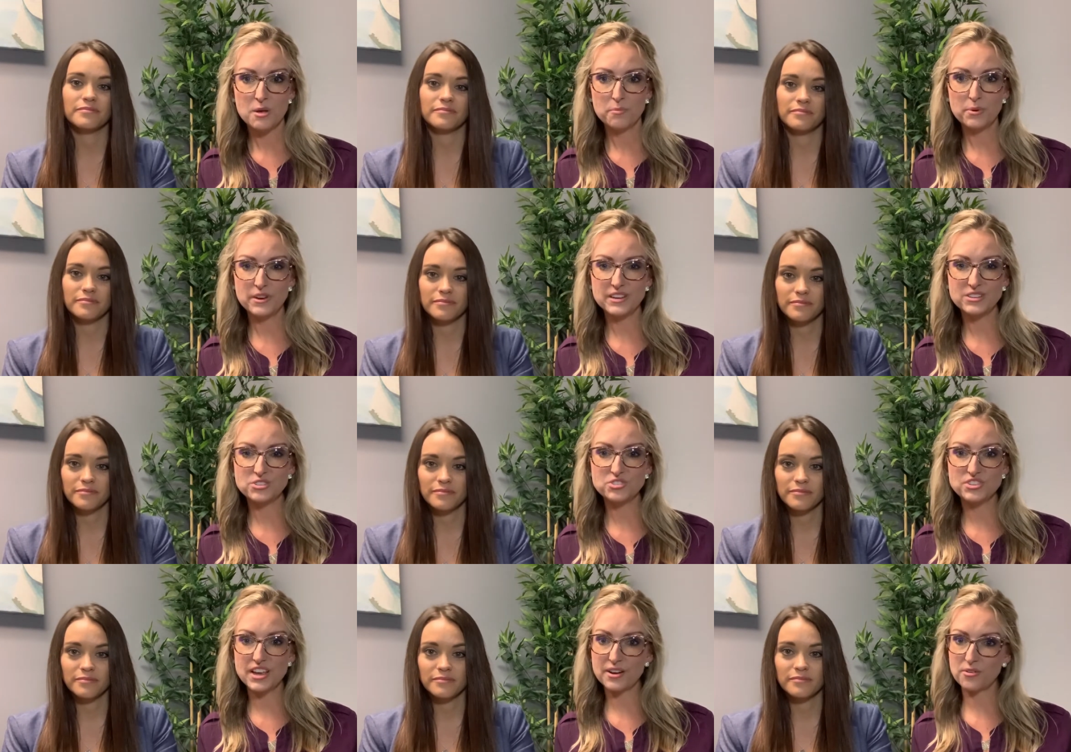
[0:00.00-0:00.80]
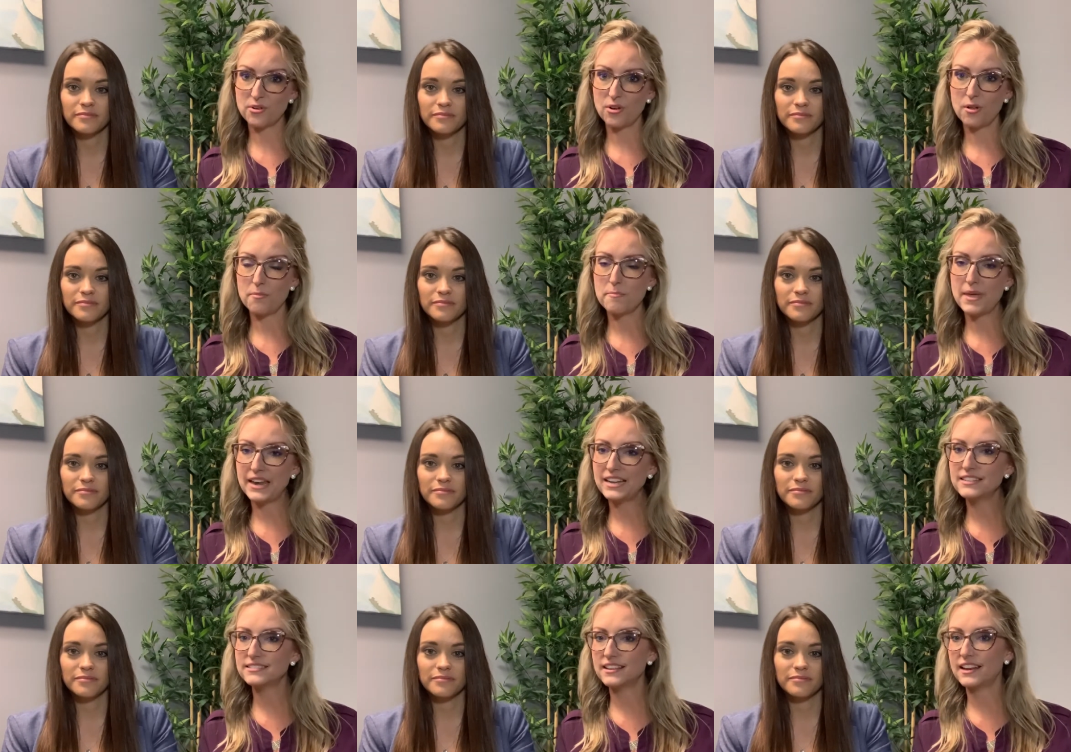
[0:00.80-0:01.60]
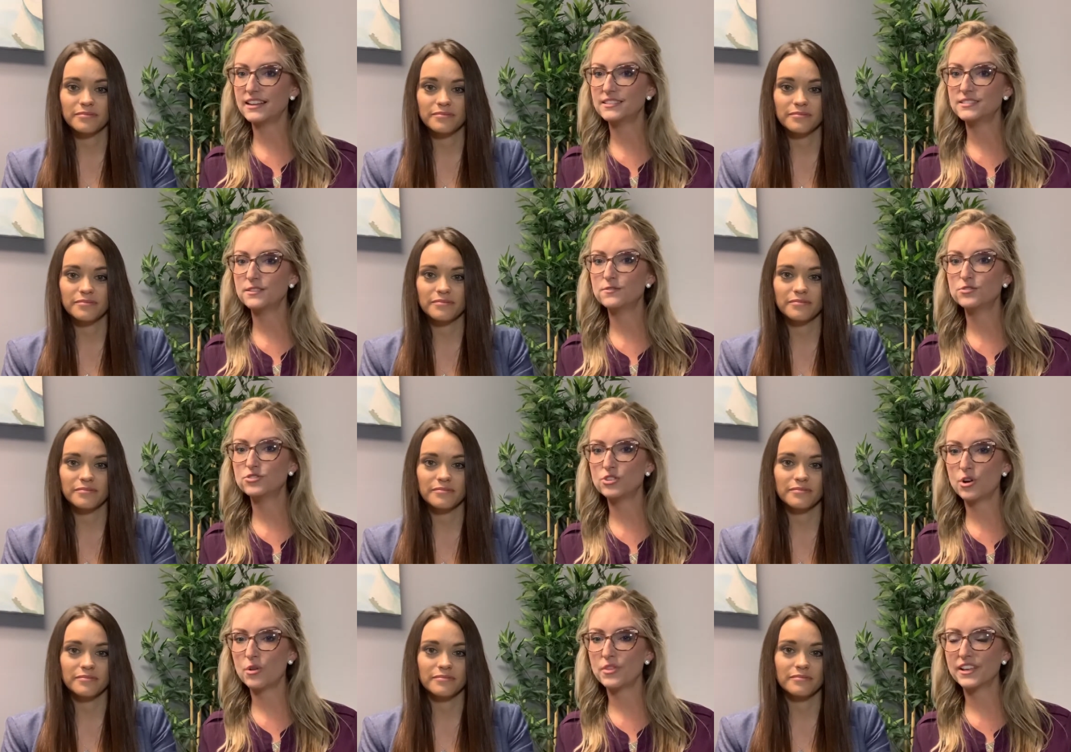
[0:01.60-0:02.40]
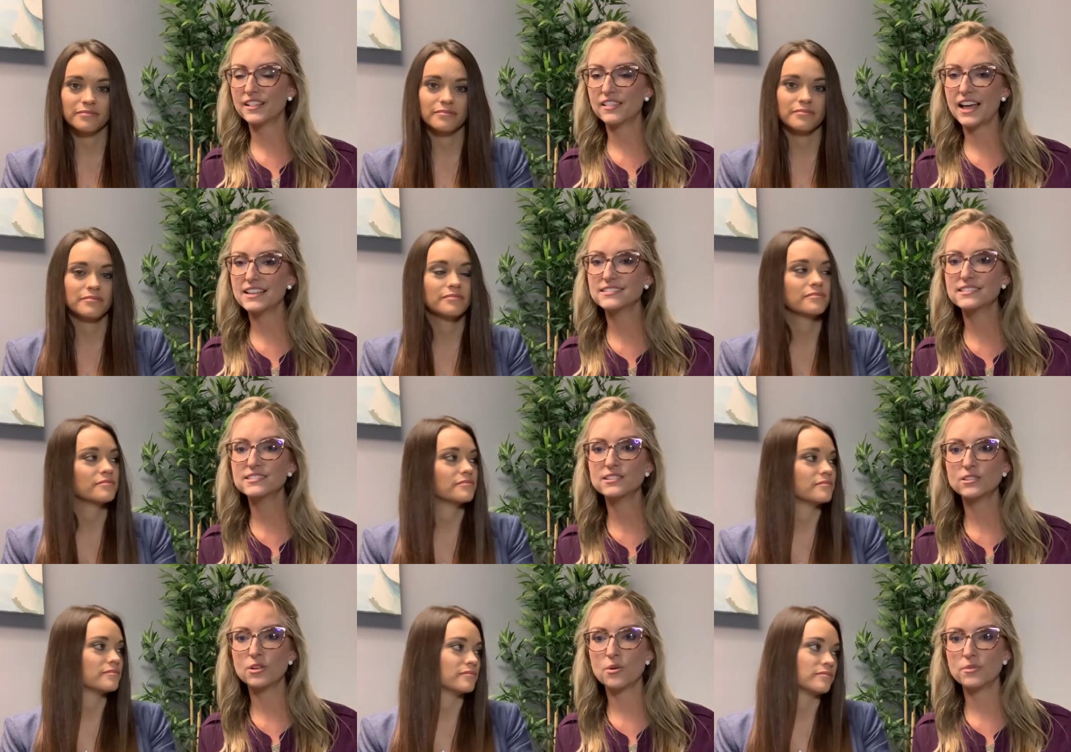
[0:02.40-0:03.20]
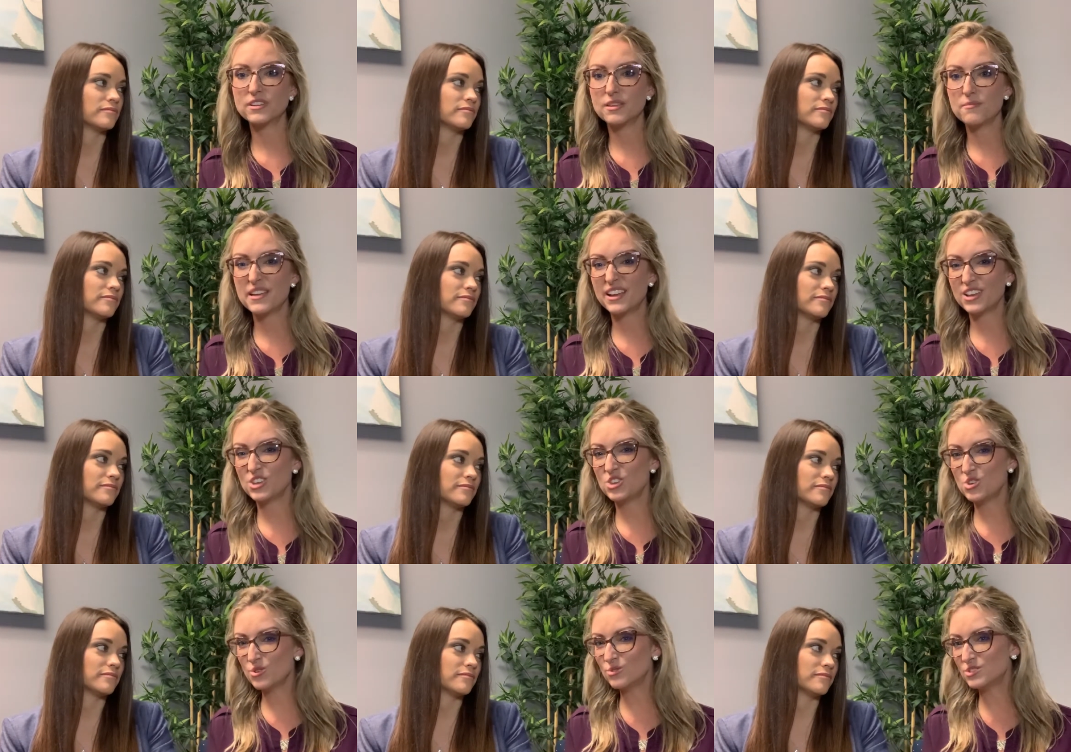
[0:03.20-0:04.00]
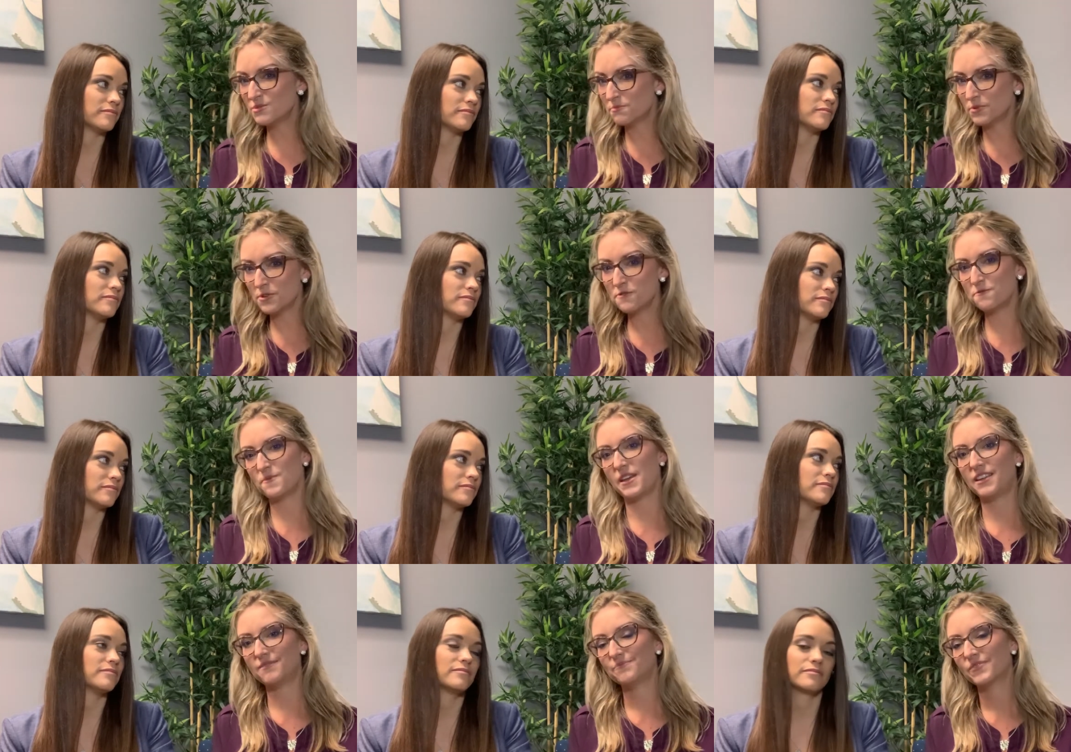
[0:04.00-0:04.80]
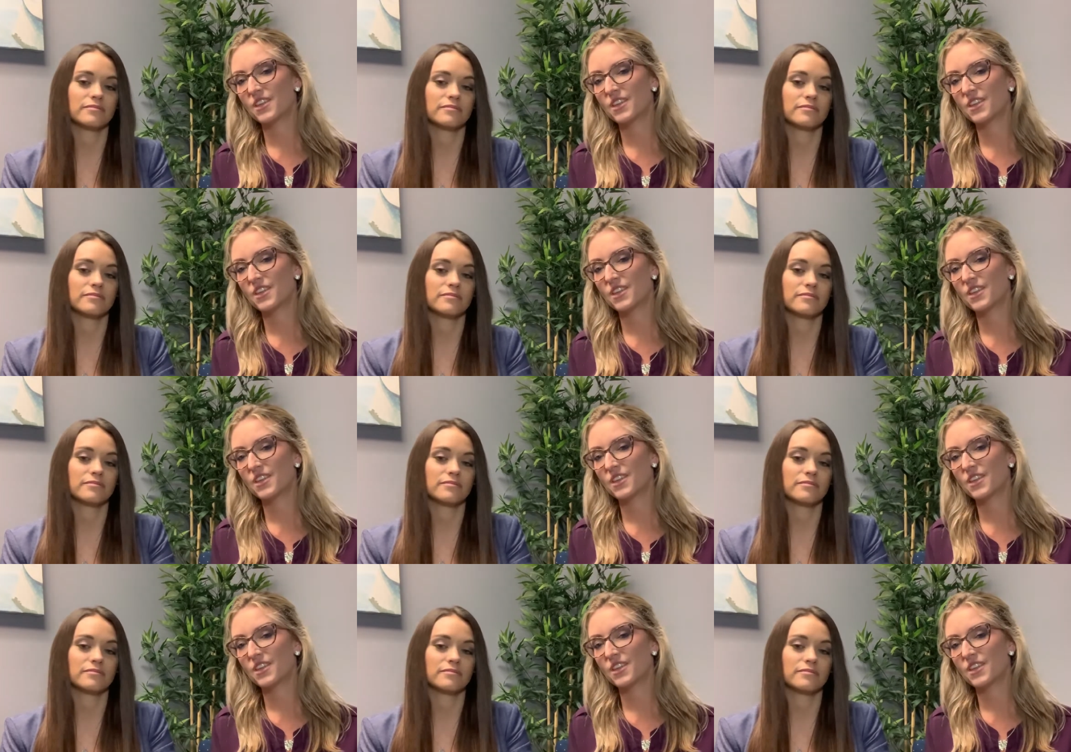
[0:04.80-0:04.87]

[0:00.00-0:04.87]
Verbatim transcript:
Speaker 1: But in general, many studies have shown that glasses alone can make a huge improvement.